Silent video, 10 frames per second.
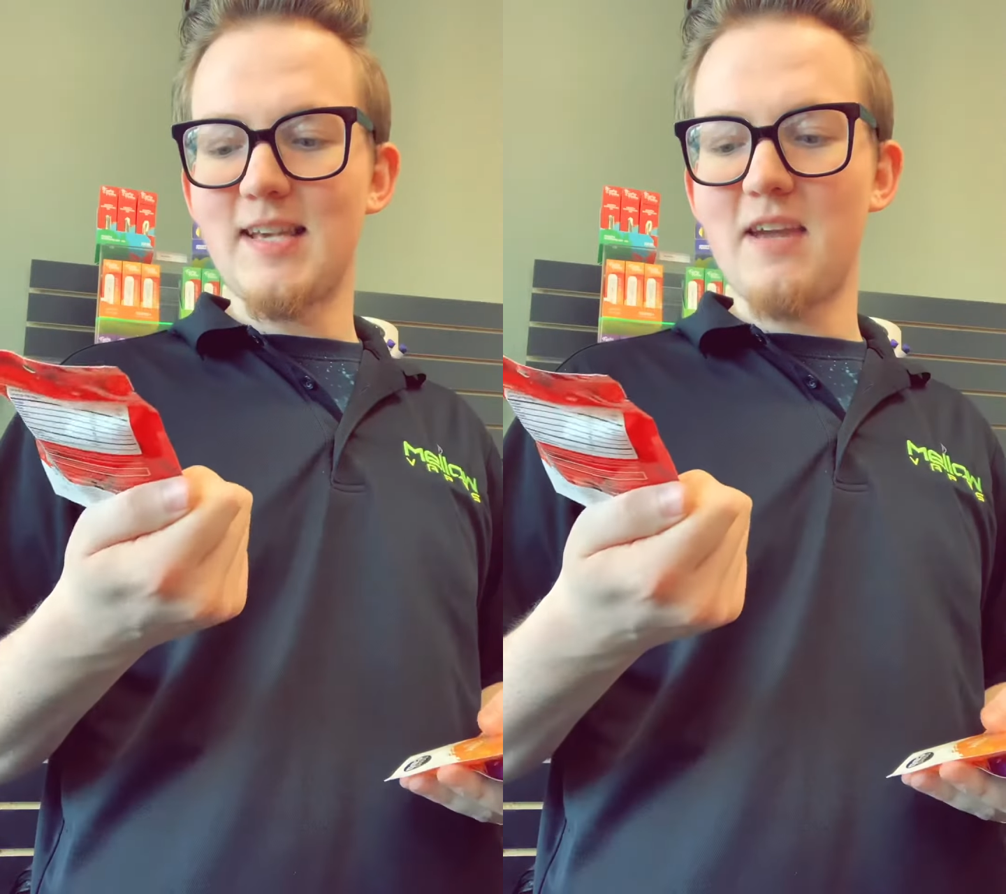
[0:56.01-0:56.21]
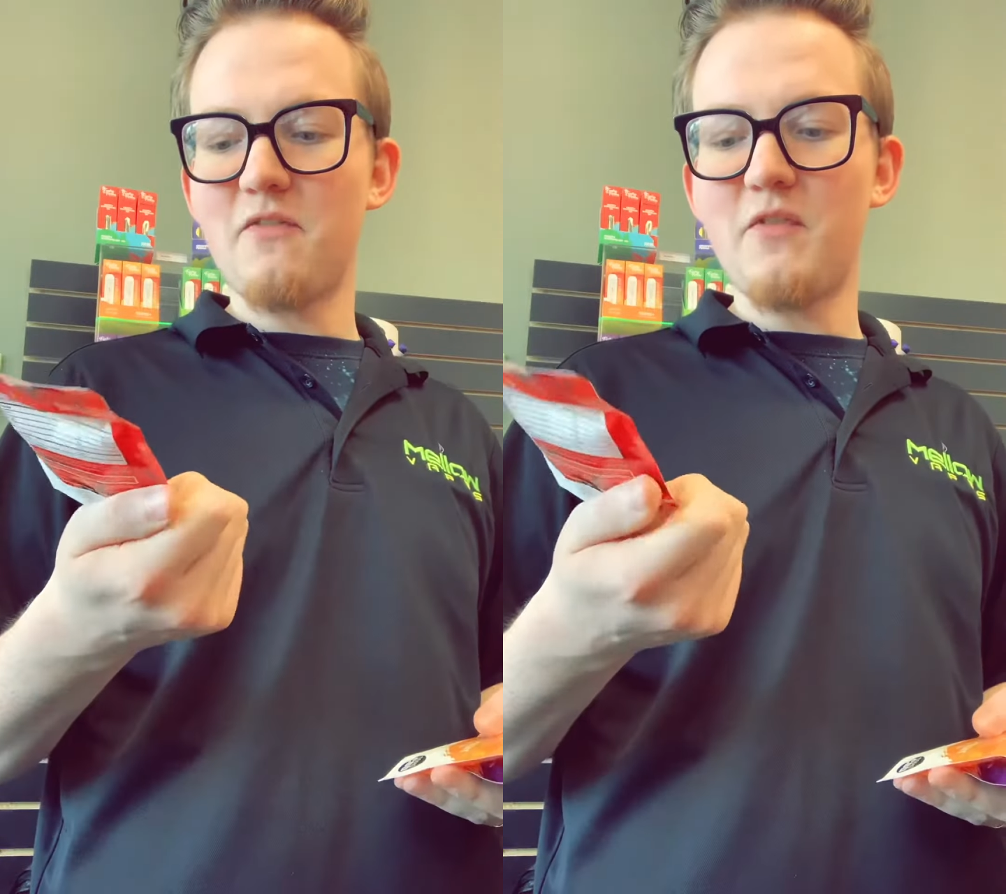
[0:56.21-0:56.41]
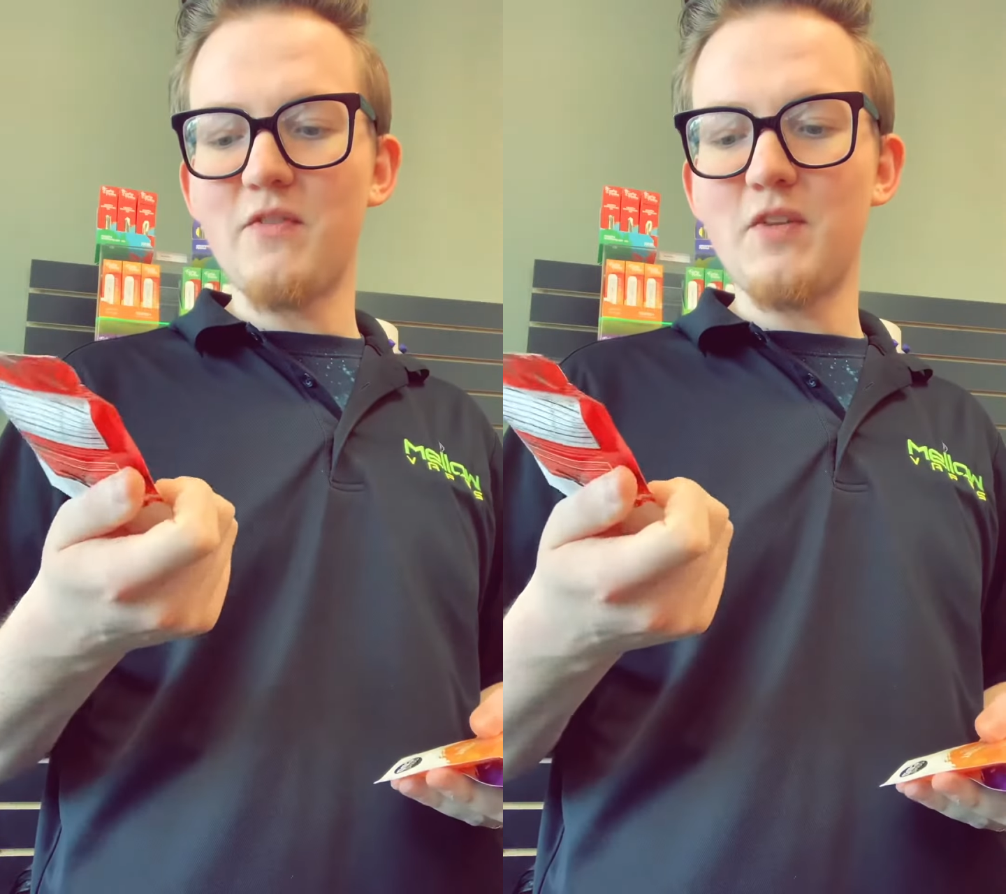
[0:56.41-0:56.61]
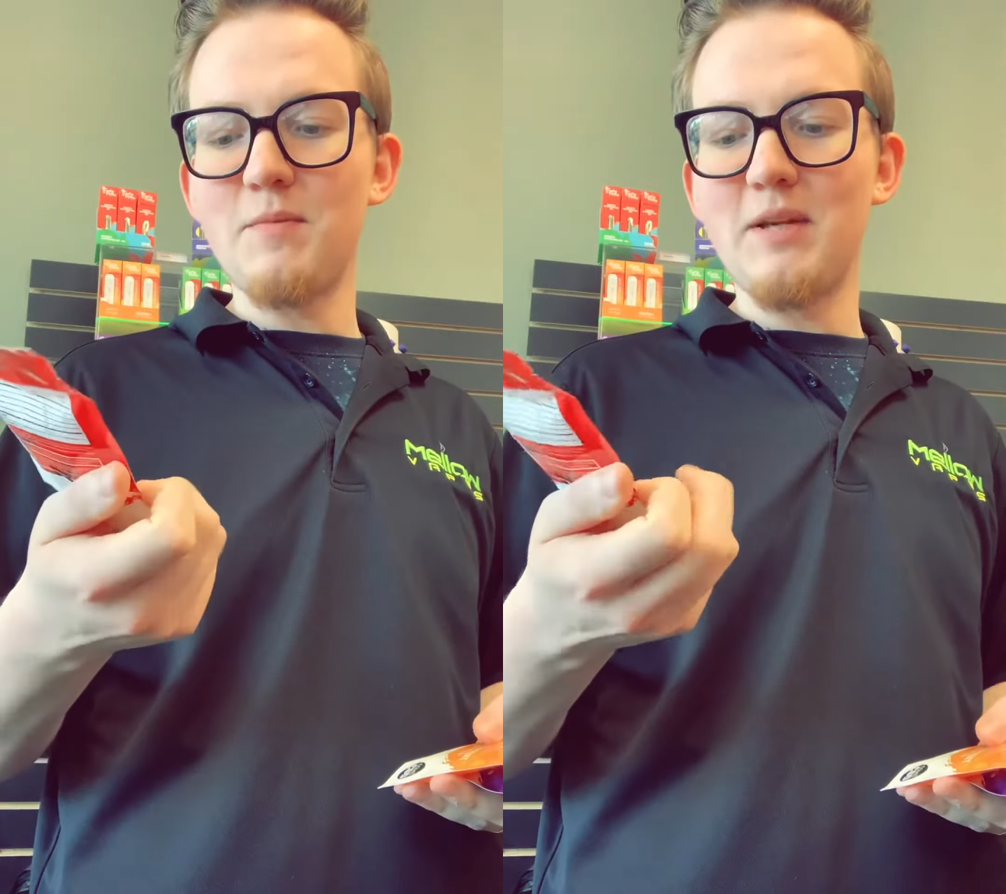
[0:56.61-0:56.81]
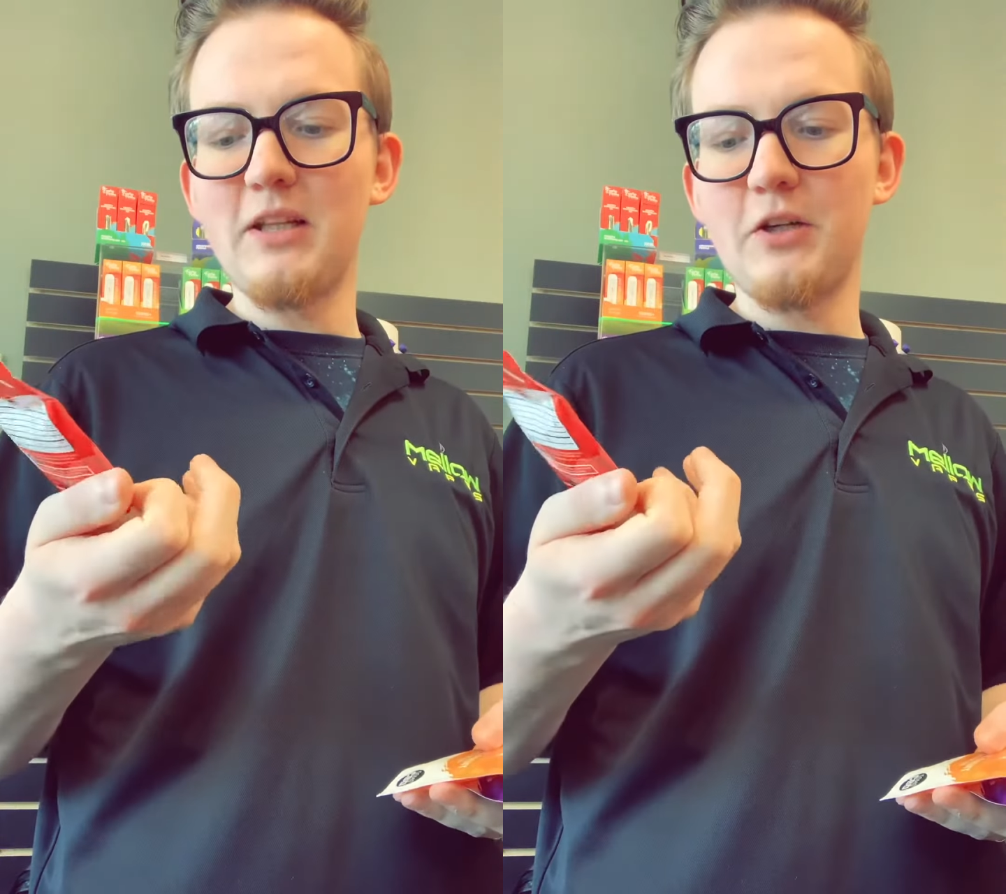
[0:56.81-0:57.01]
a 50
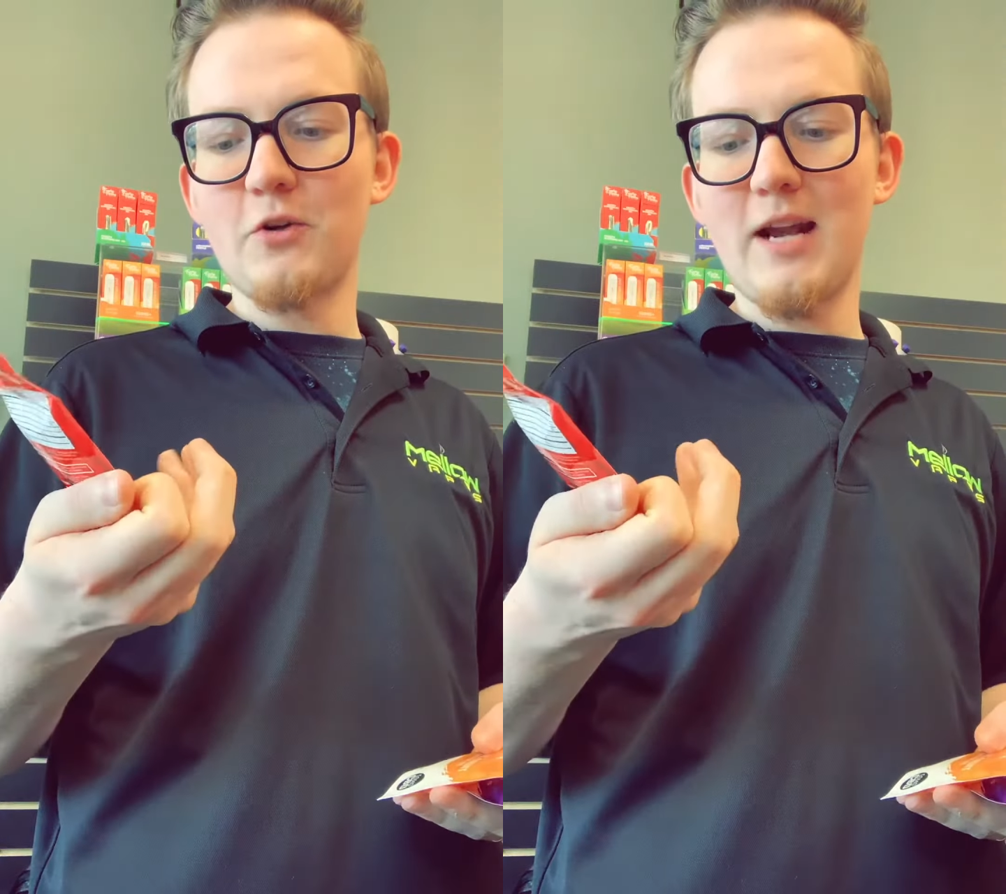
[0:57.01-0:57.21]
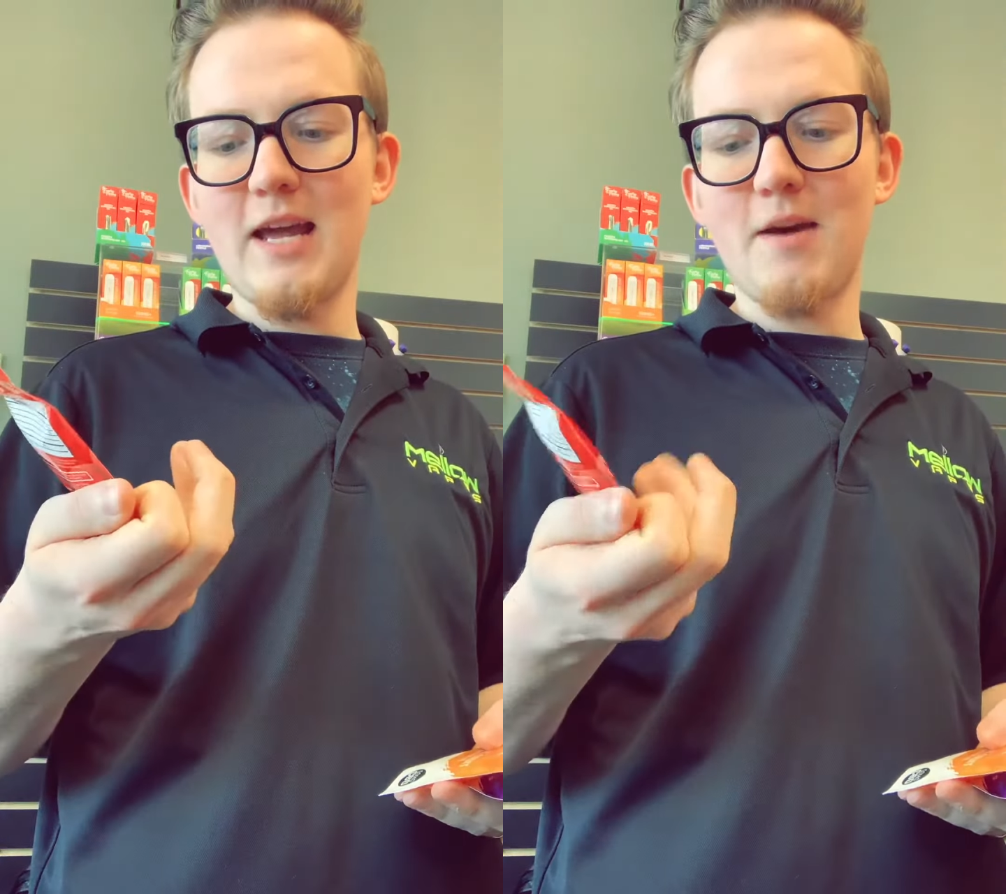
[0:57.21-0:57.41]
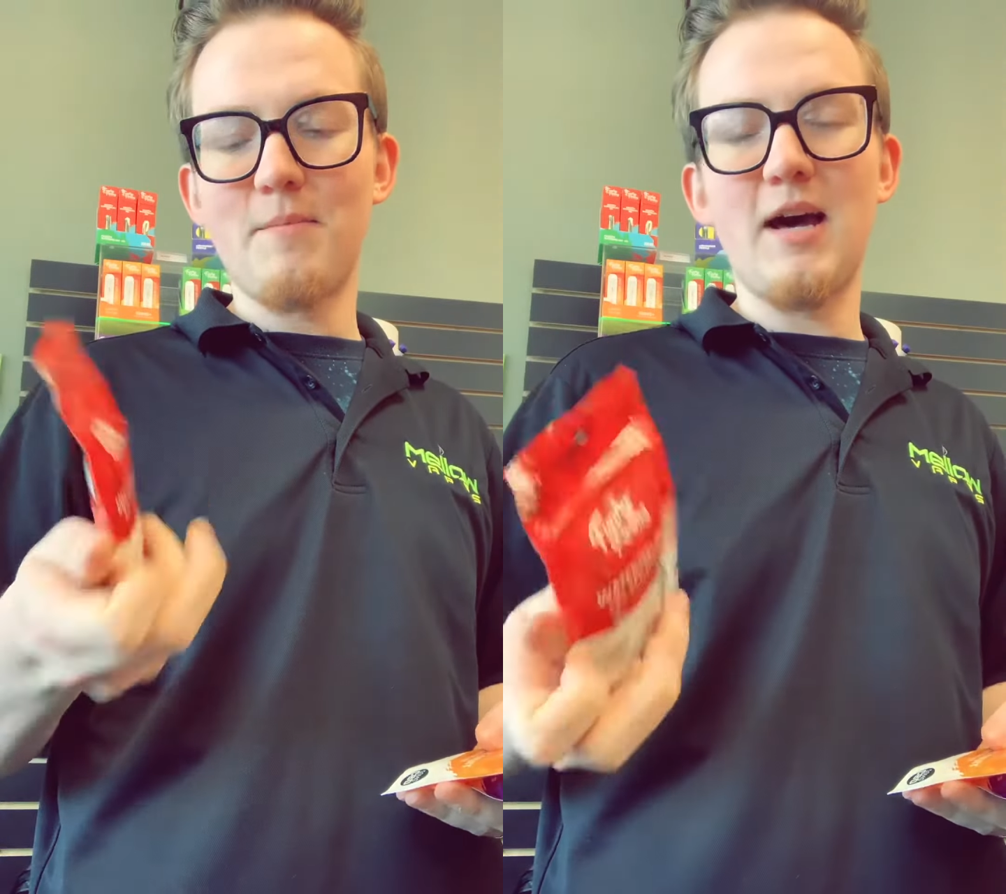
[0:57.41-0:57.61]
milligram